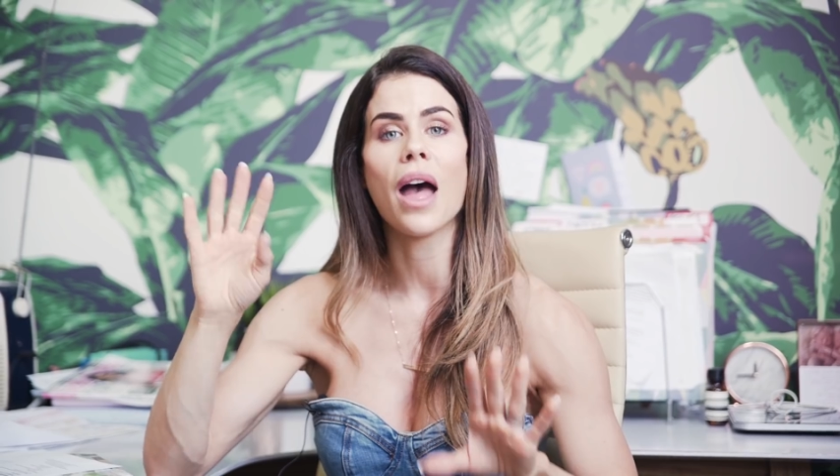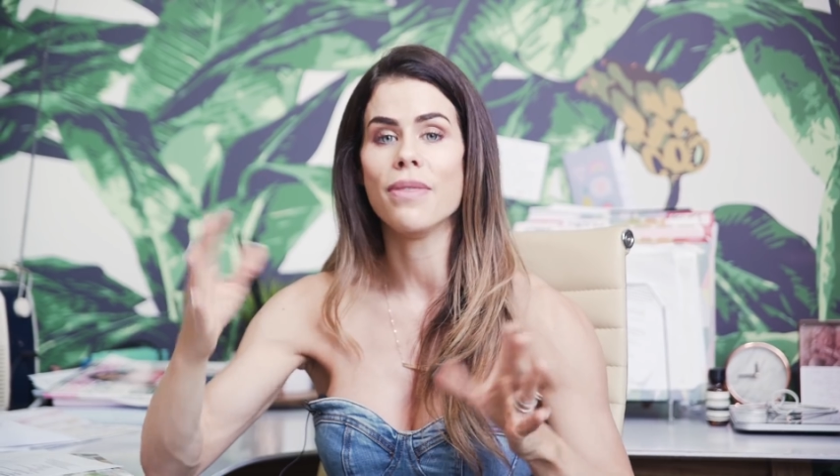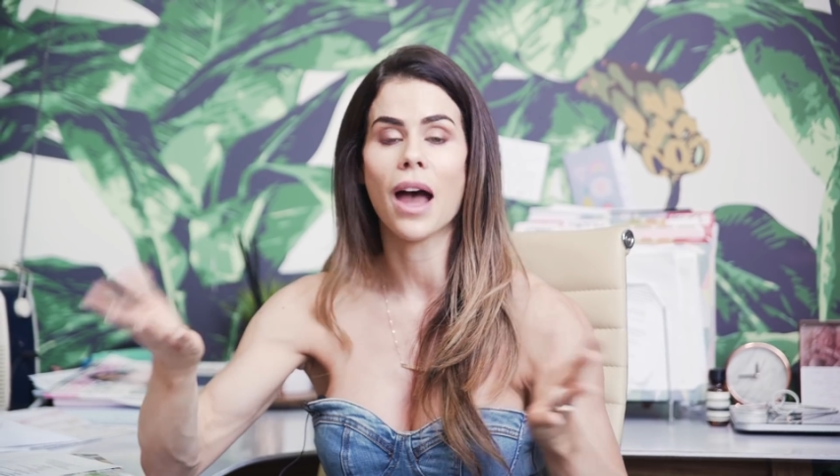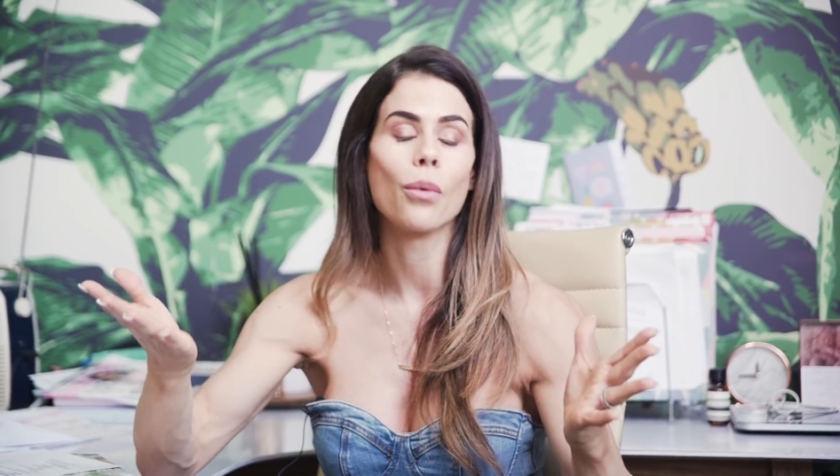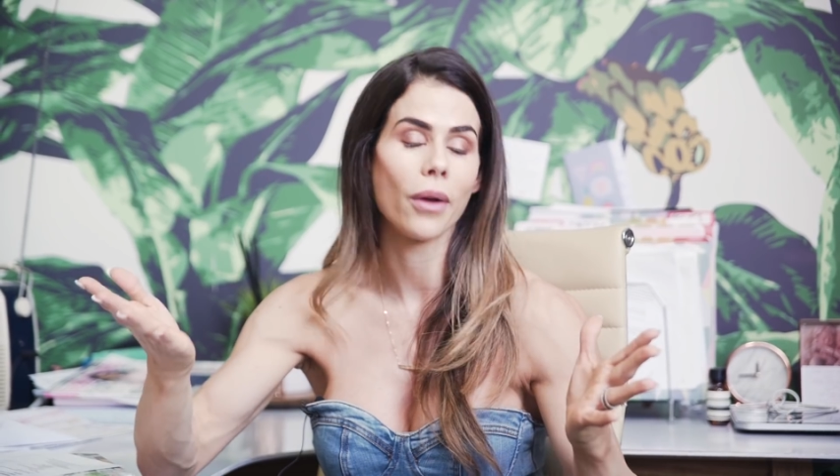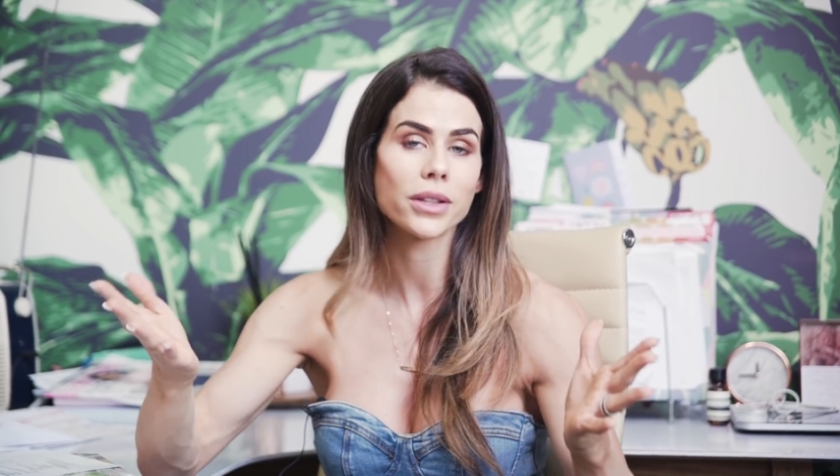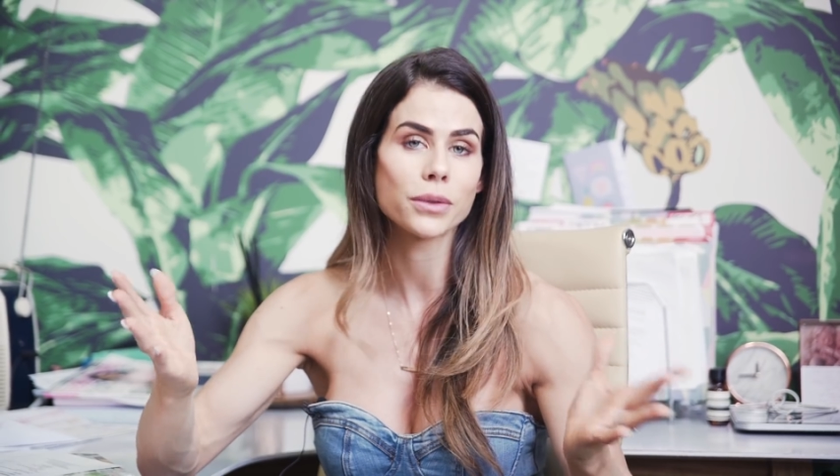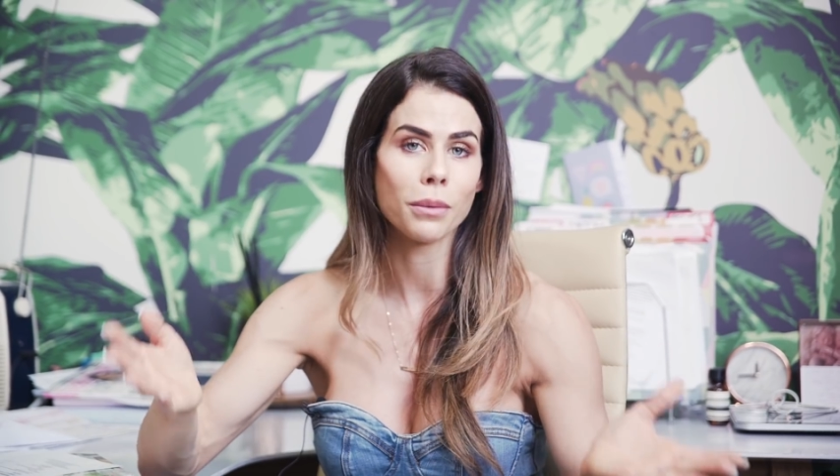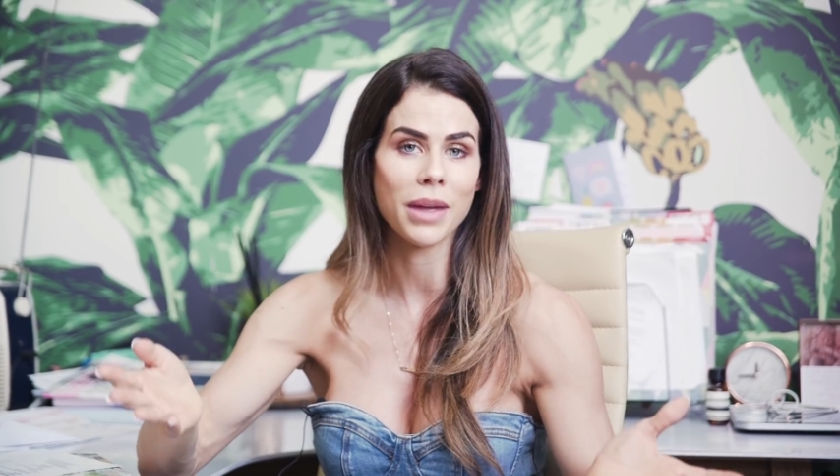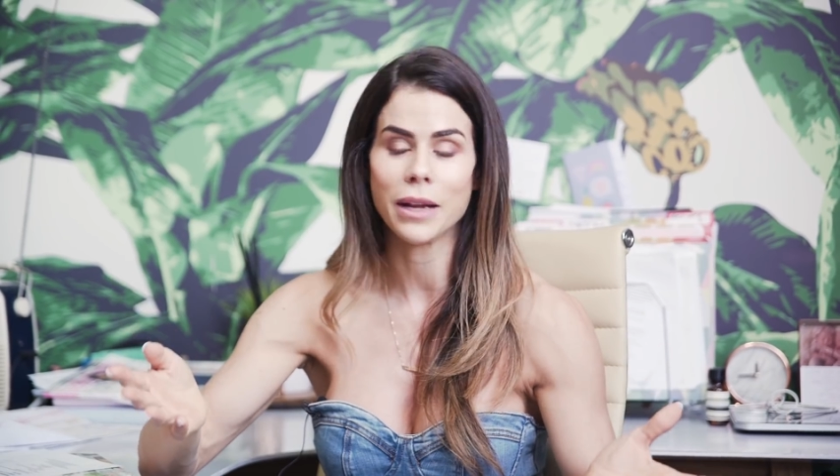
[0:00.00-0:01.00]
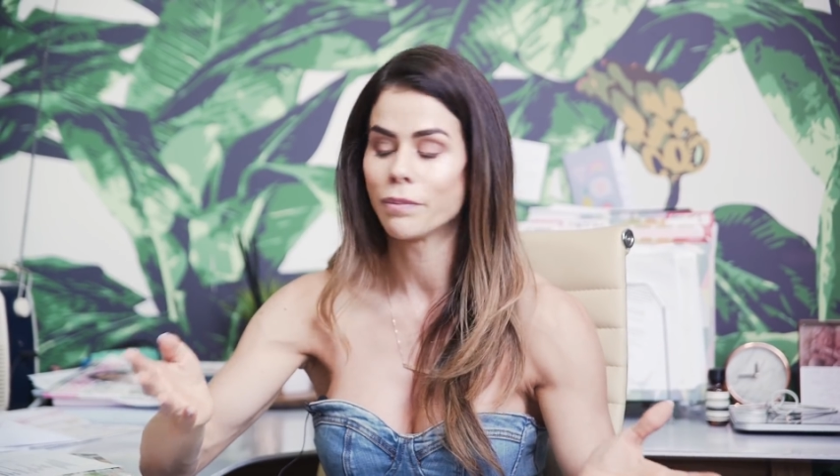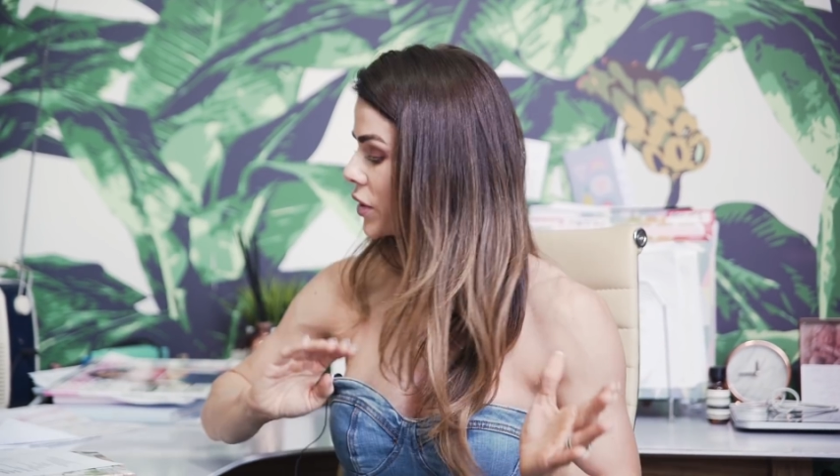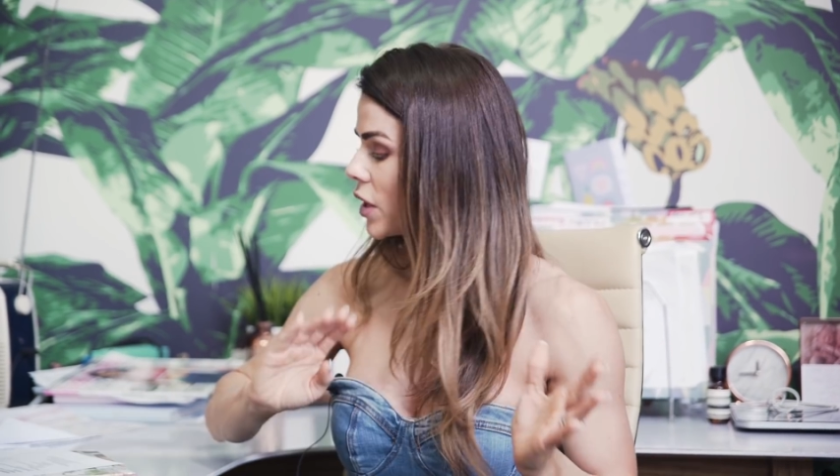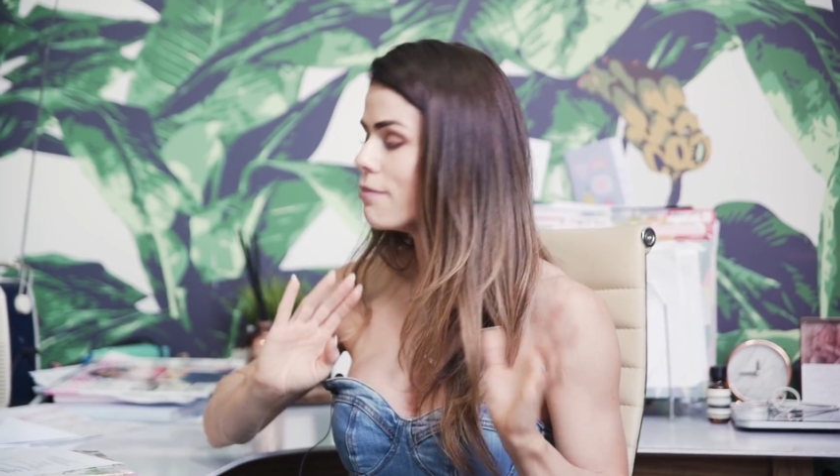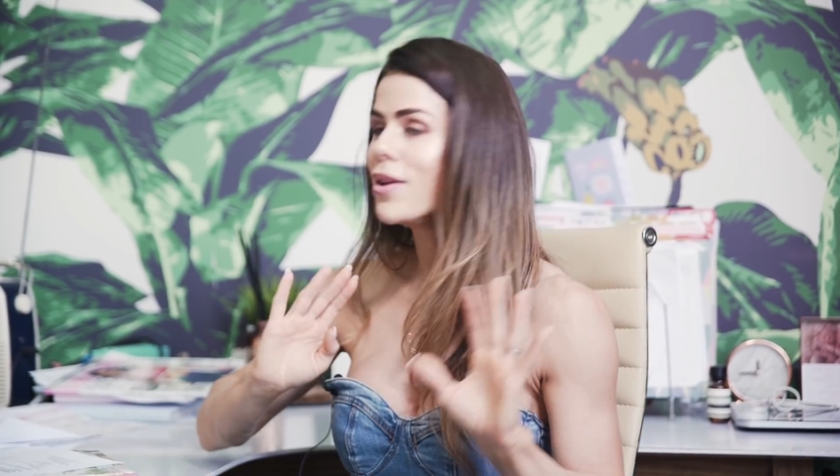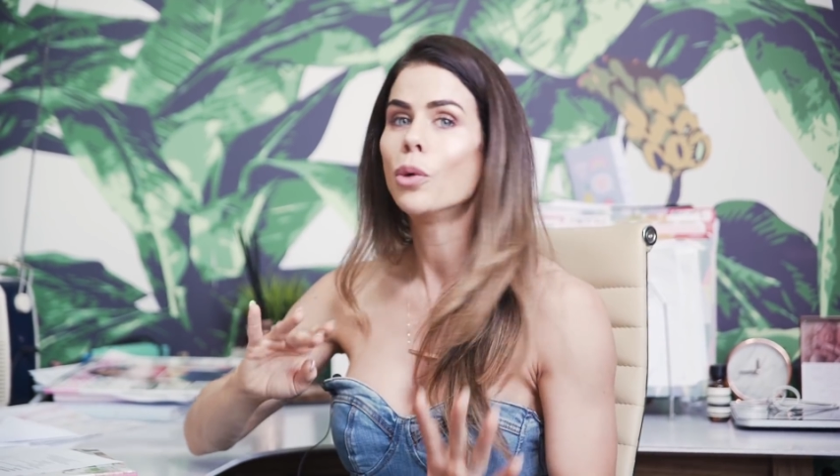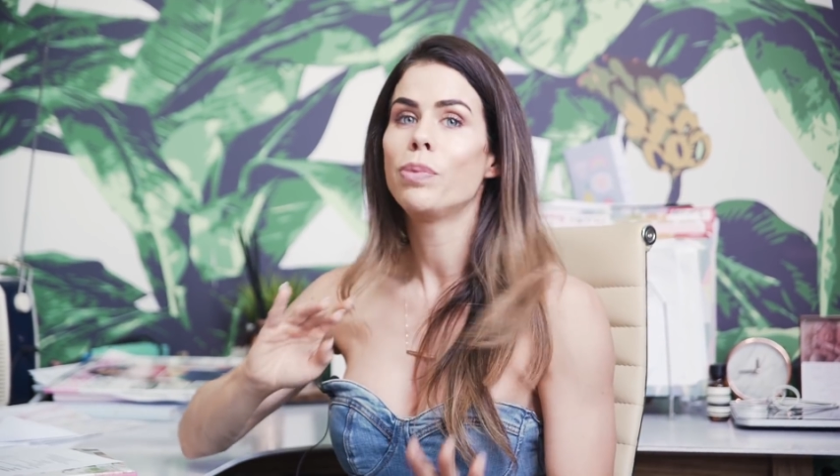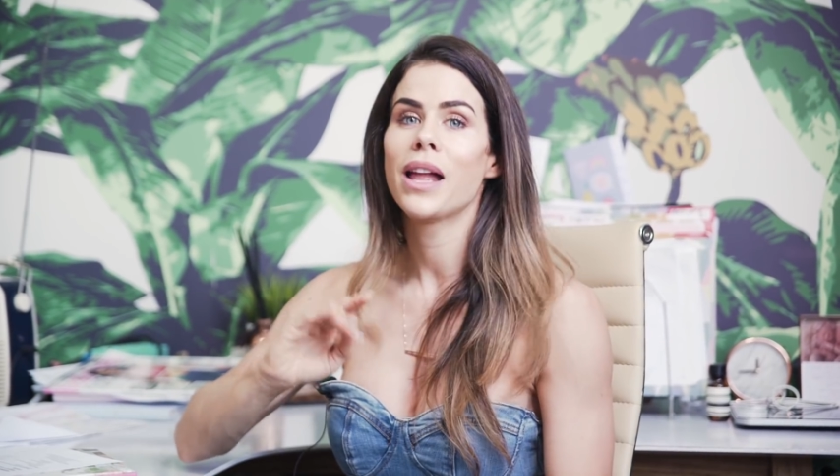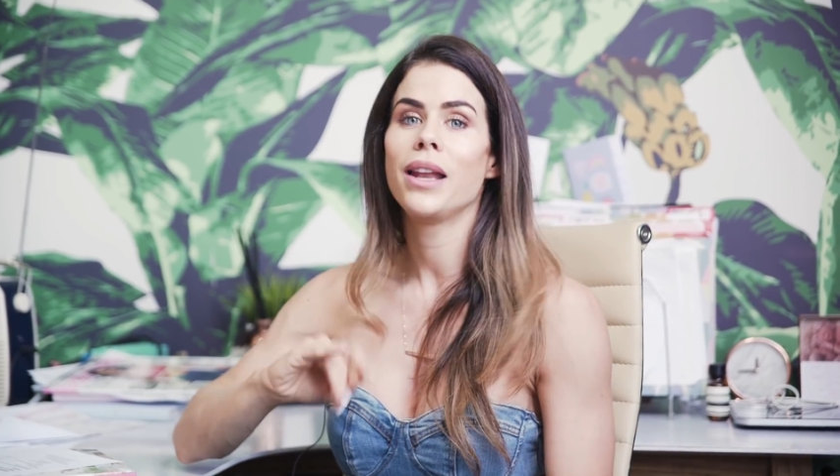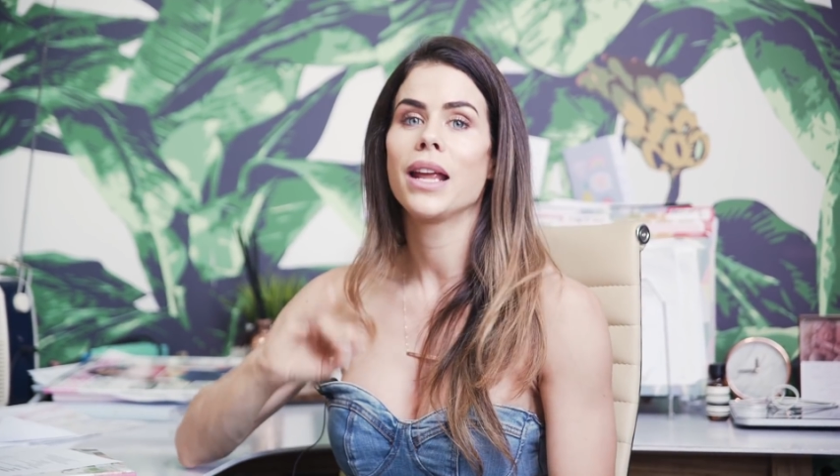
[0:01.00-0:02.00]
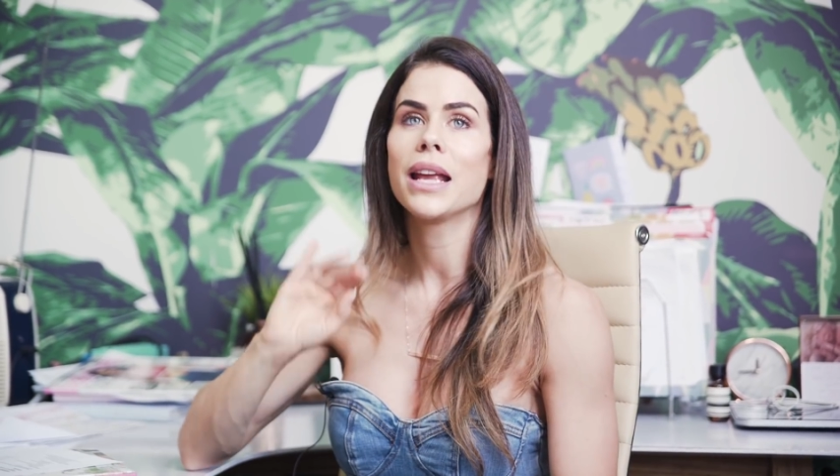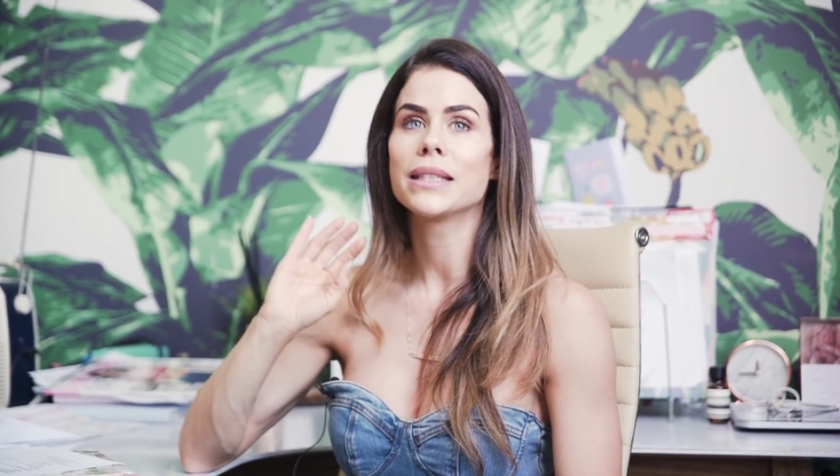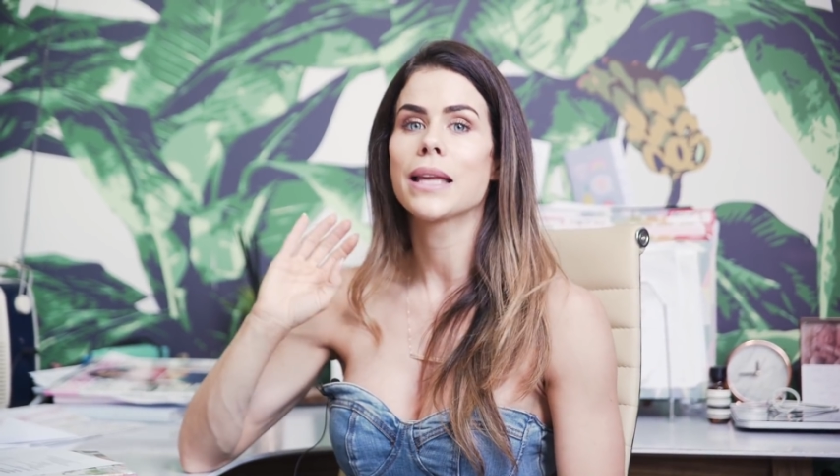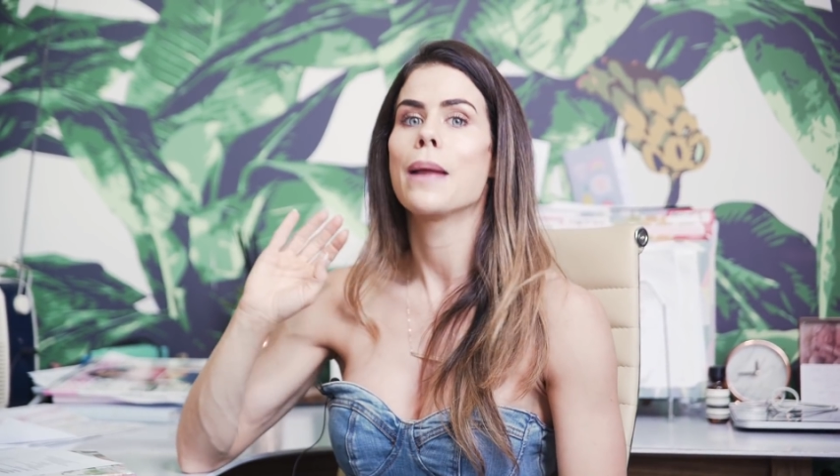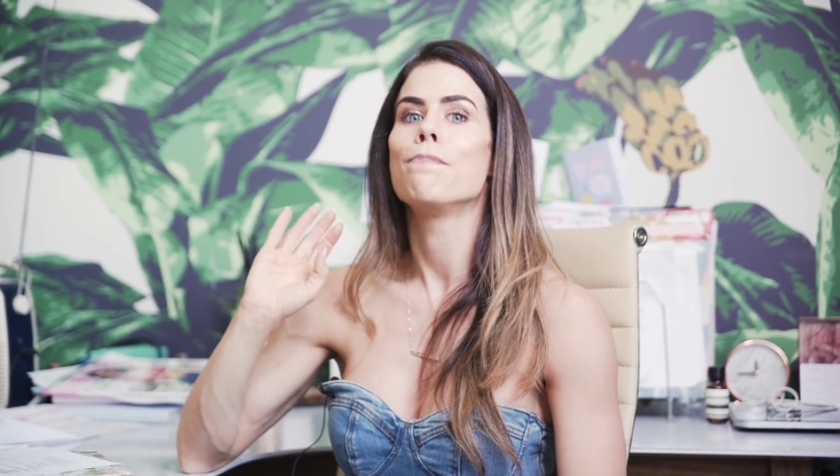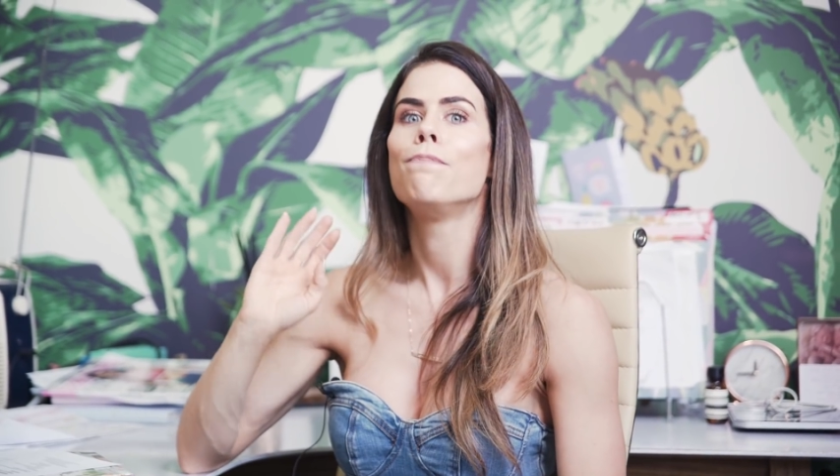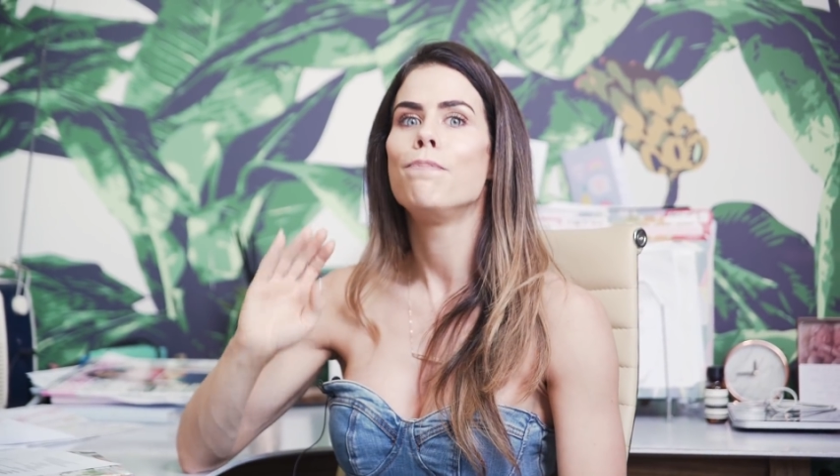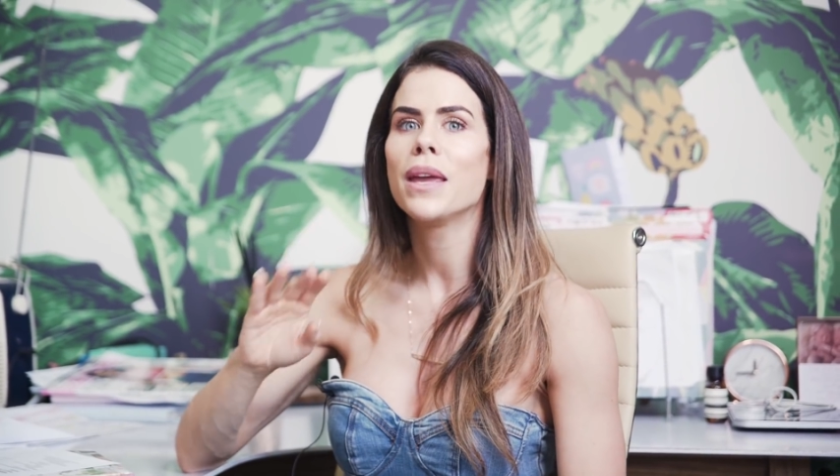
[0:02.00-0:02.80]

and that works for me. So meal planning is a